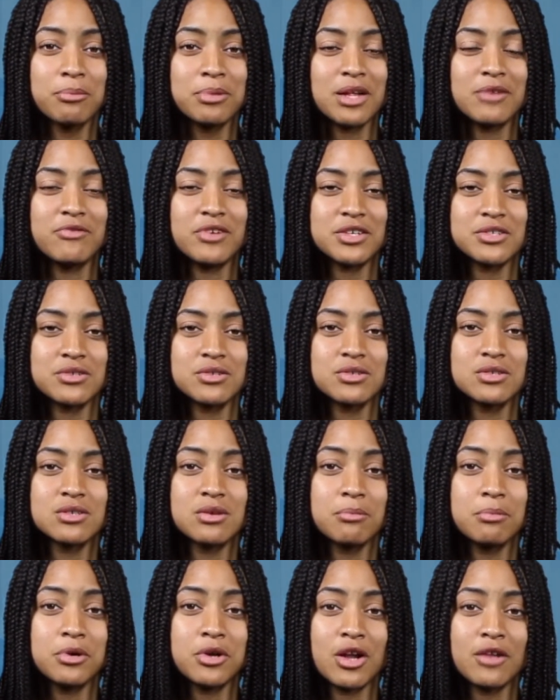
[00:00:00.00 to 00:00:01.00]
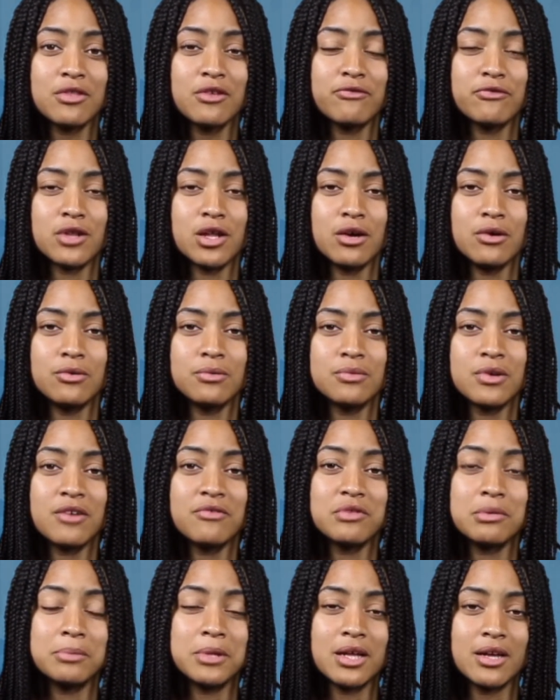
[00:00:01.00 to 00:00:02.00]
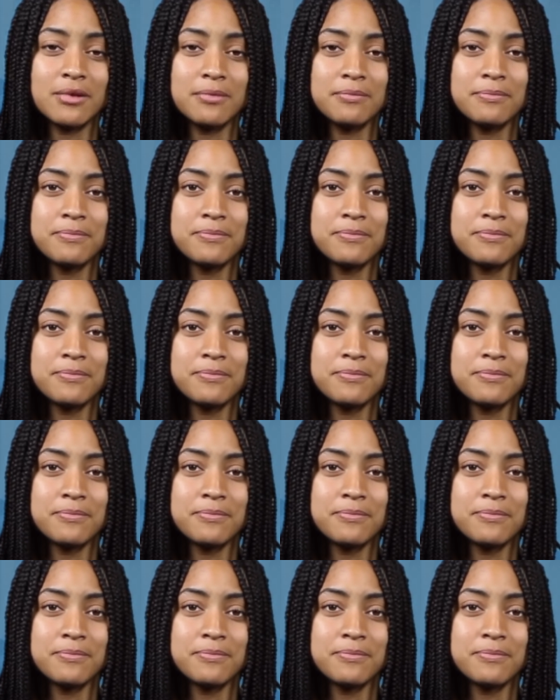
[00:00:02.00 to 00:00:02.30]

blood vessels put on the flow of the blood.